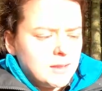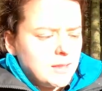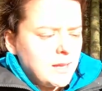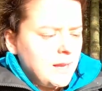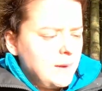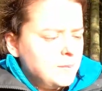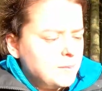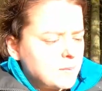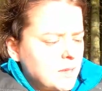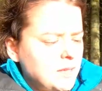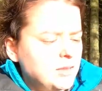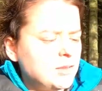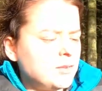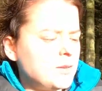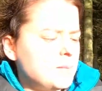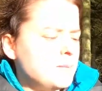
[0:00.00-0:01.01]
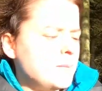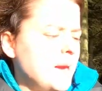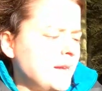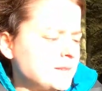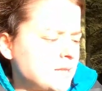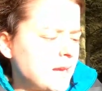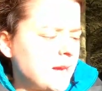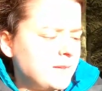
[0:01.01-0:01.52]
I know that MET
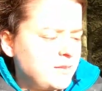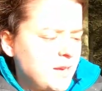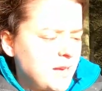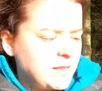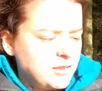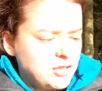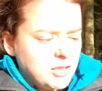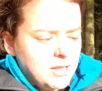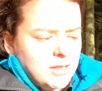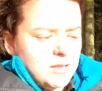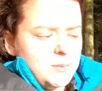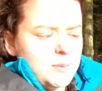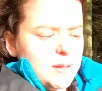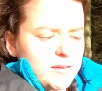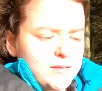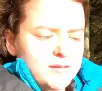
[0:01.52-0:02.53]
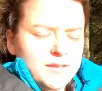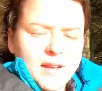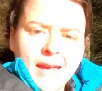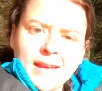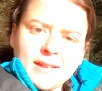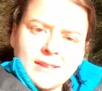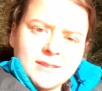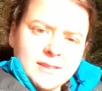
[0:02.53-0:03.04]
have engineered a bit of
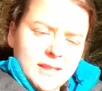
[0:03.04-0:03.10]
flex